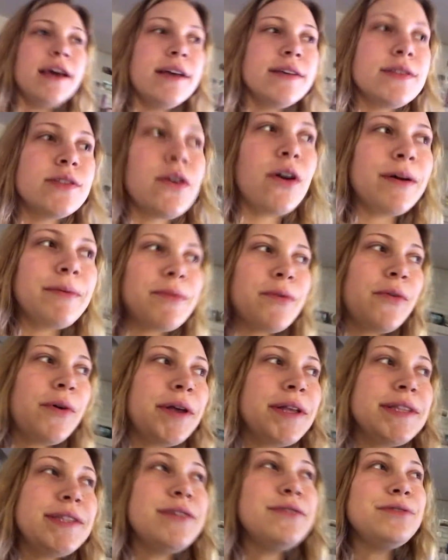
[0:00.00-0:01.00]
so I'm
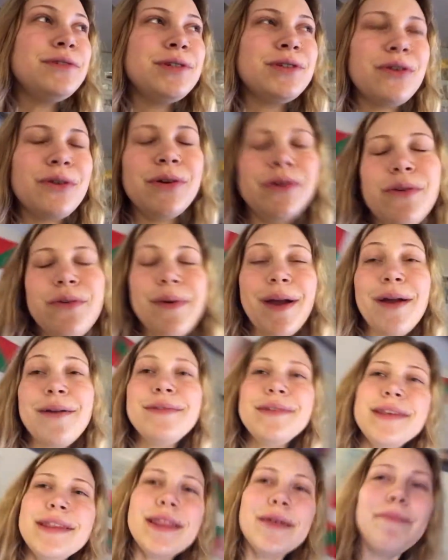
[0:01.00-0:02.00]
going to show you
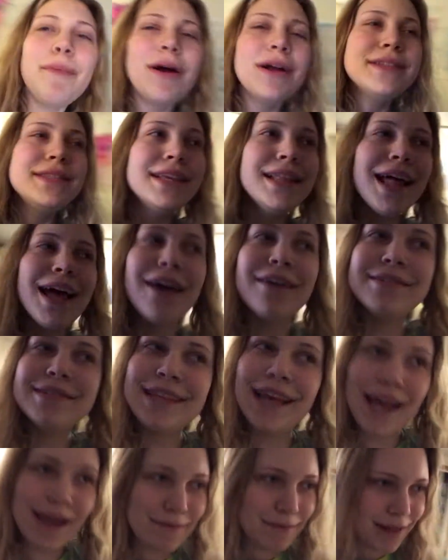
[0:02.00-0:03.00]
around the parts of the house
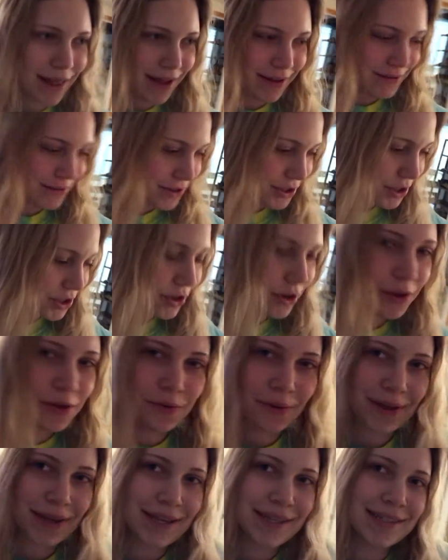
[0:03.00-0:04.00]
that I'm allowed to show you while he